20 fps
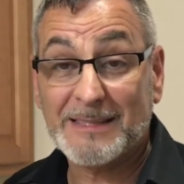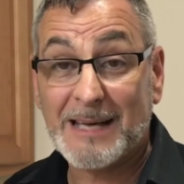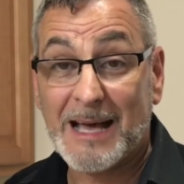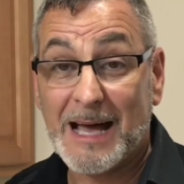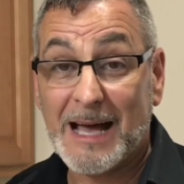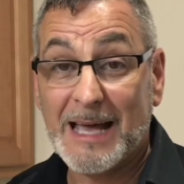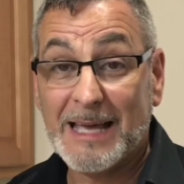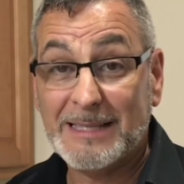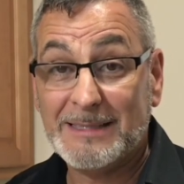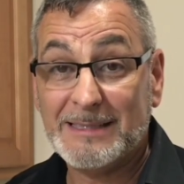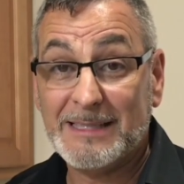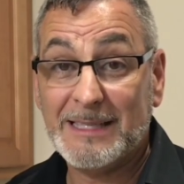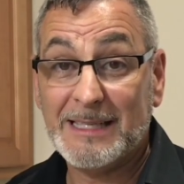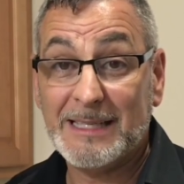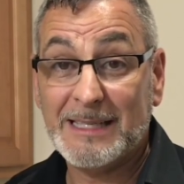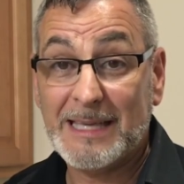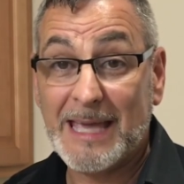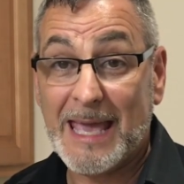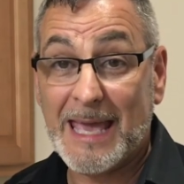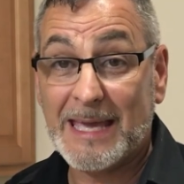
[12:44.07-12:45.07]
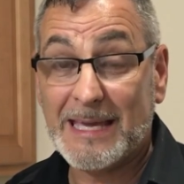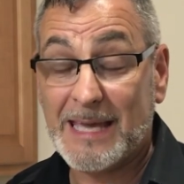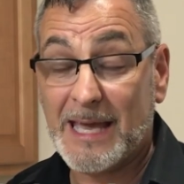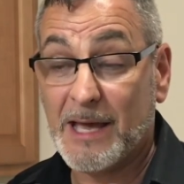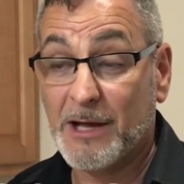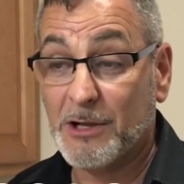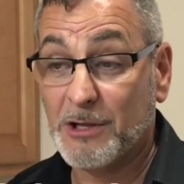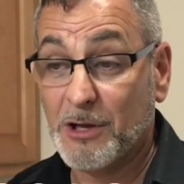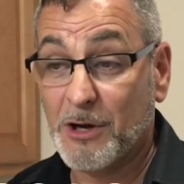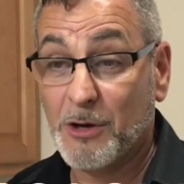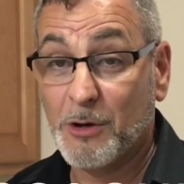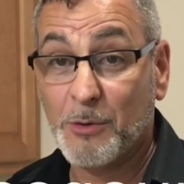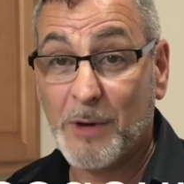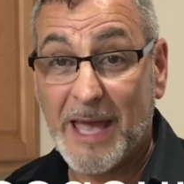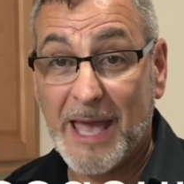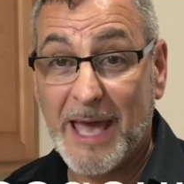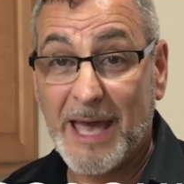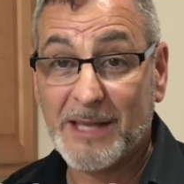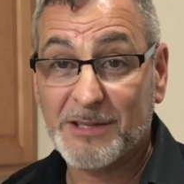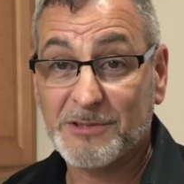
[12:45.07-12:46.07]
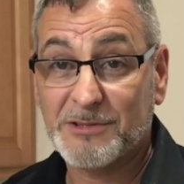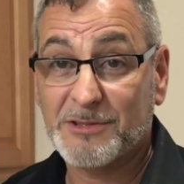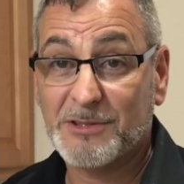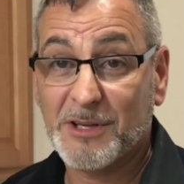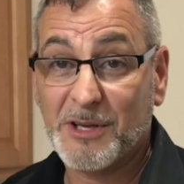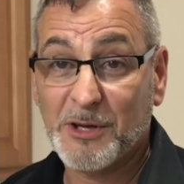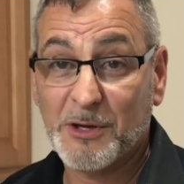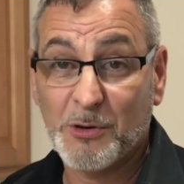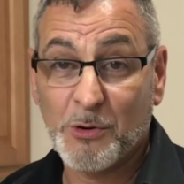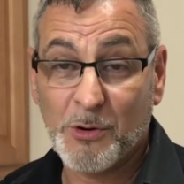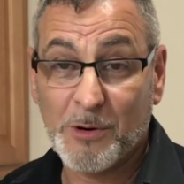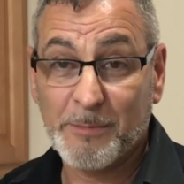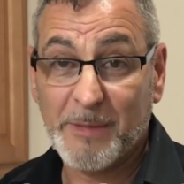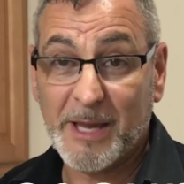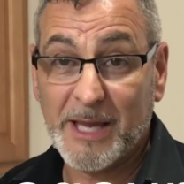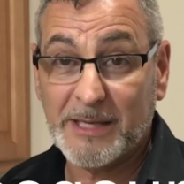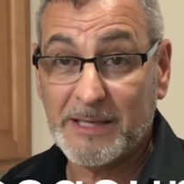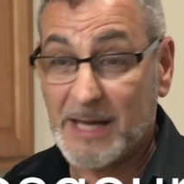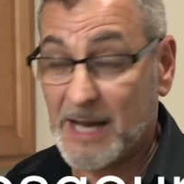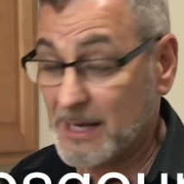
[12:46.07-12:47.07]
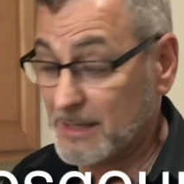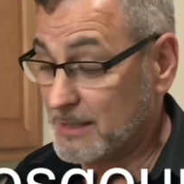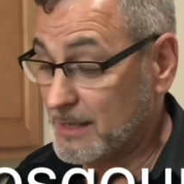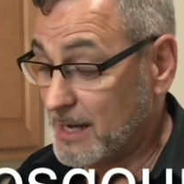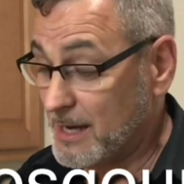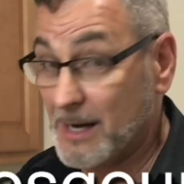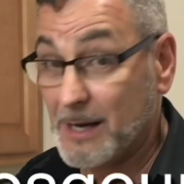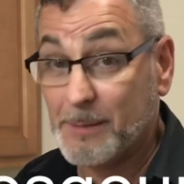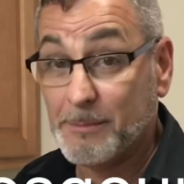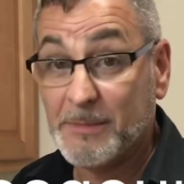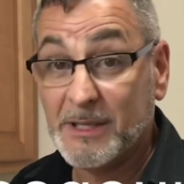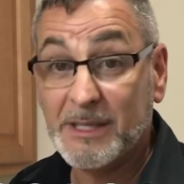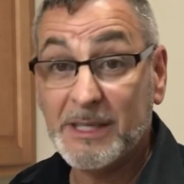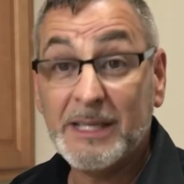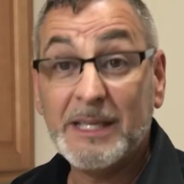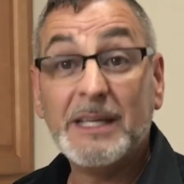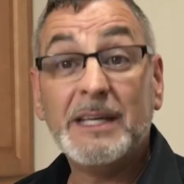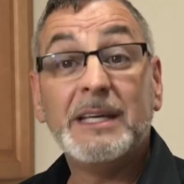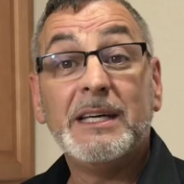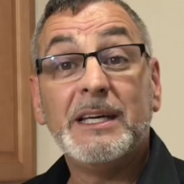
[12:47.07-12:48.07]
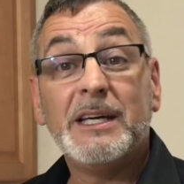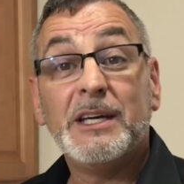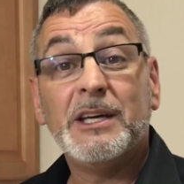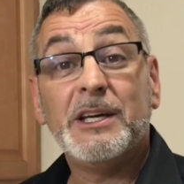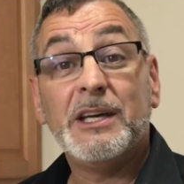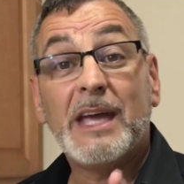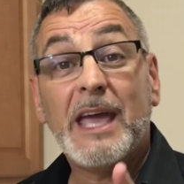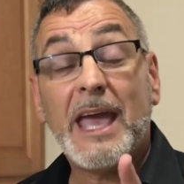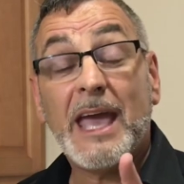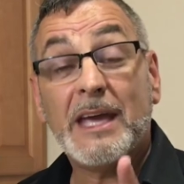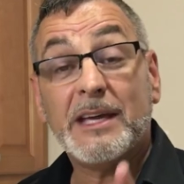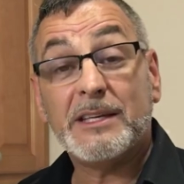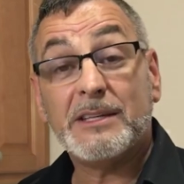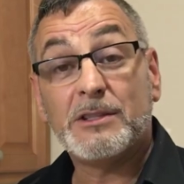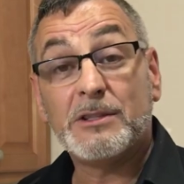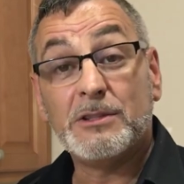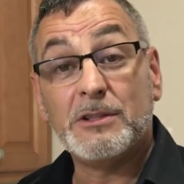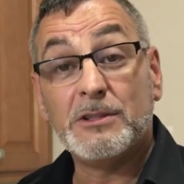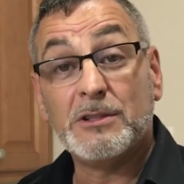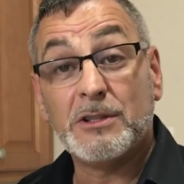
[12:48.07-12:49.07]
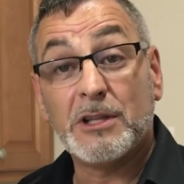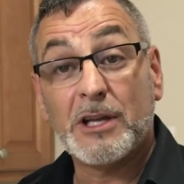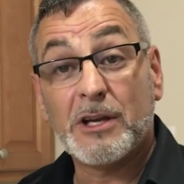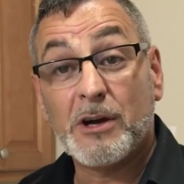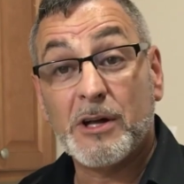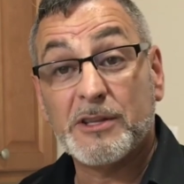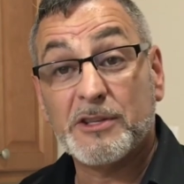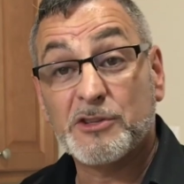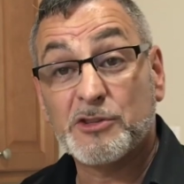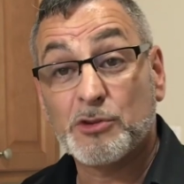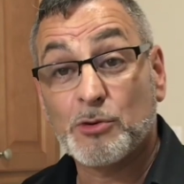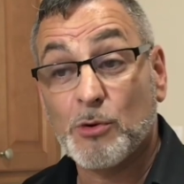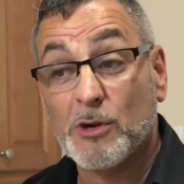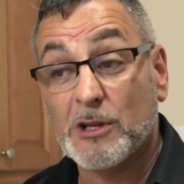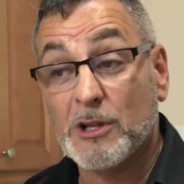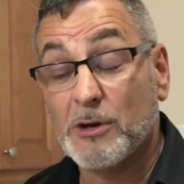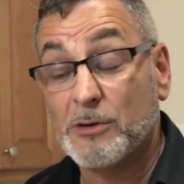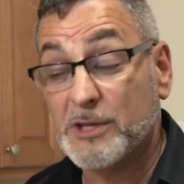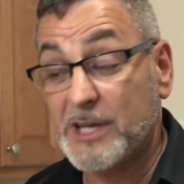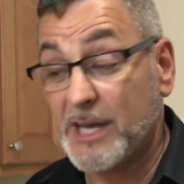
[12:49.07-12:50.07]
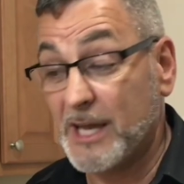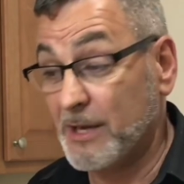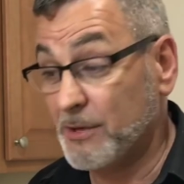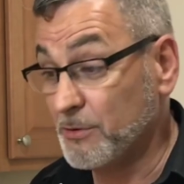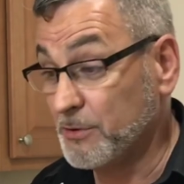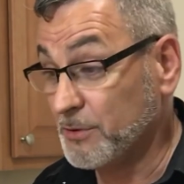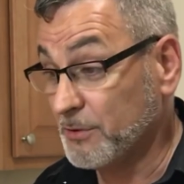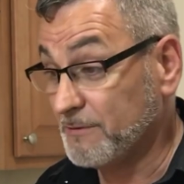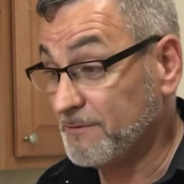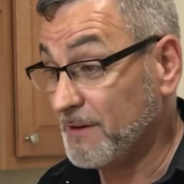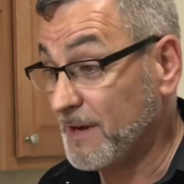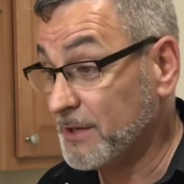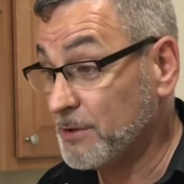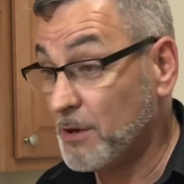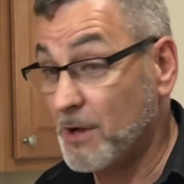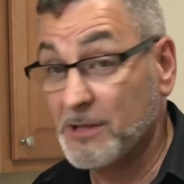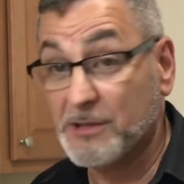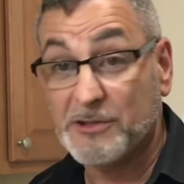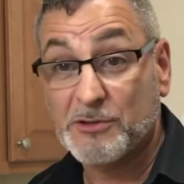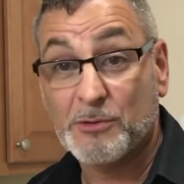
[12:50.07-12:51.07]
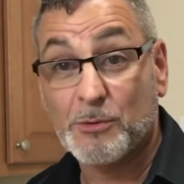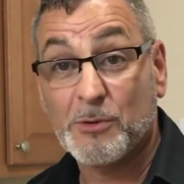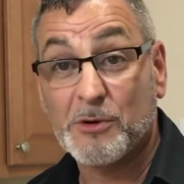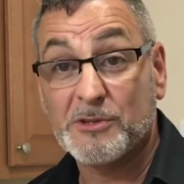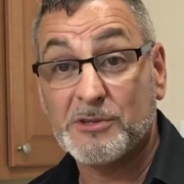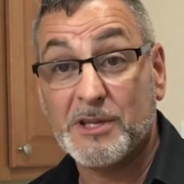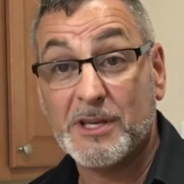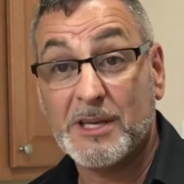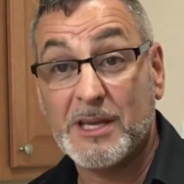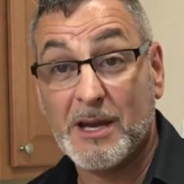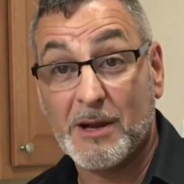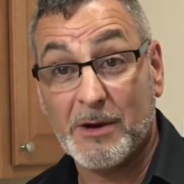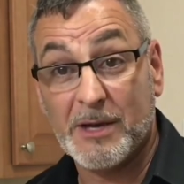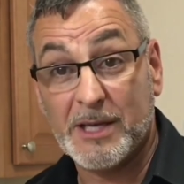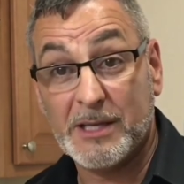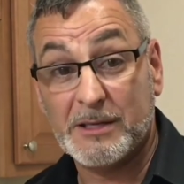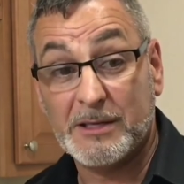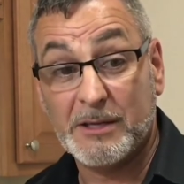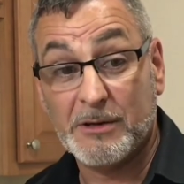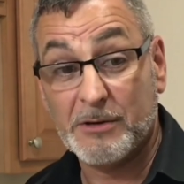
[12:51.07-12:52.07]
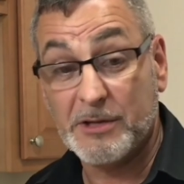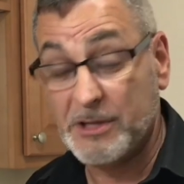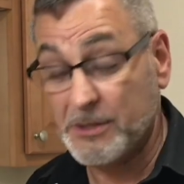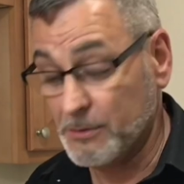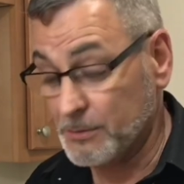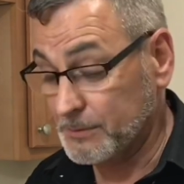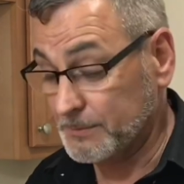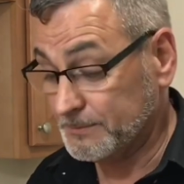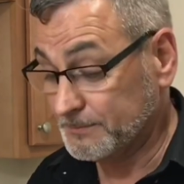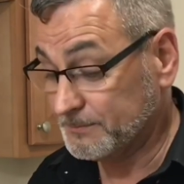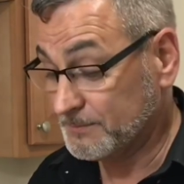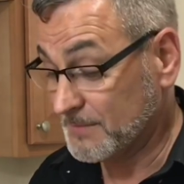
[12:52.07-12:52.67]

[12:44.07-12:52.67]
that's I-T-A-L-O-S gourmet.com, and click on the store locator, you'll find all the stores that carry it near you.